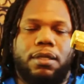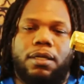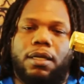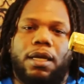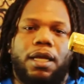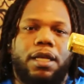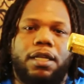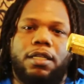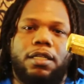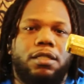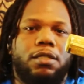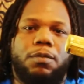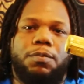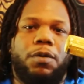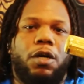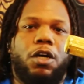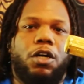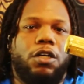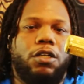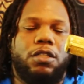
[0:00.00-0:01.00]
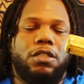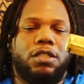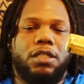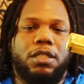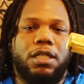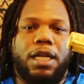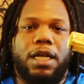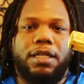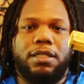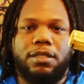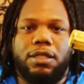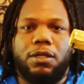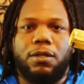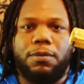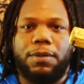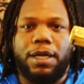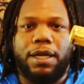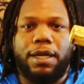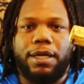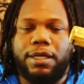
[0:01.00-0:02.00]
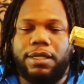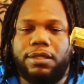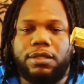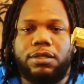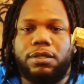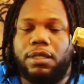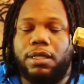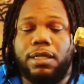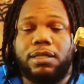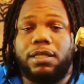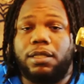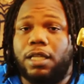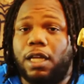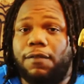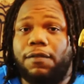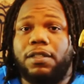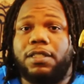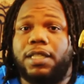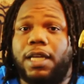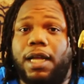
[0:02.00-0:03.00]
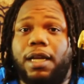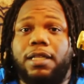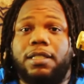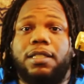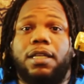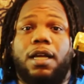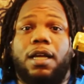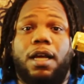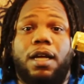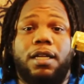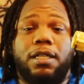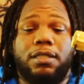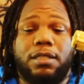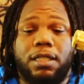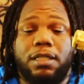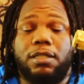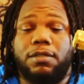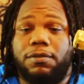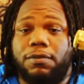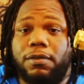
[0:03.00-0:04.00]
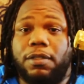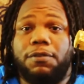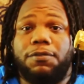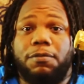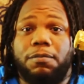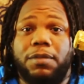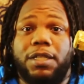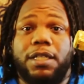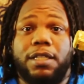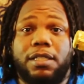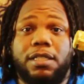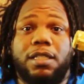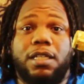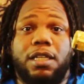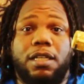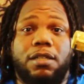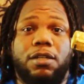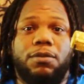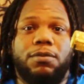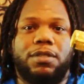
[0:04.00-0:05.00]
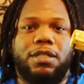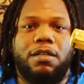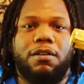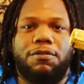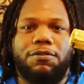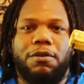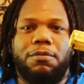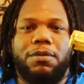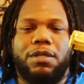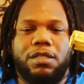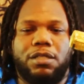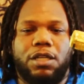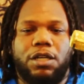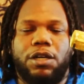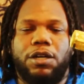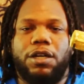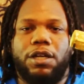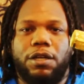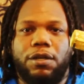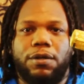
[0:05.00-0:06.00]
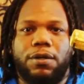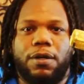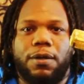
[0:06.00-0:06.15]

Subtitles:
endless bars and that Joe, man. He's another talented artist he's from DC, you know what I'm saying, from this area, you know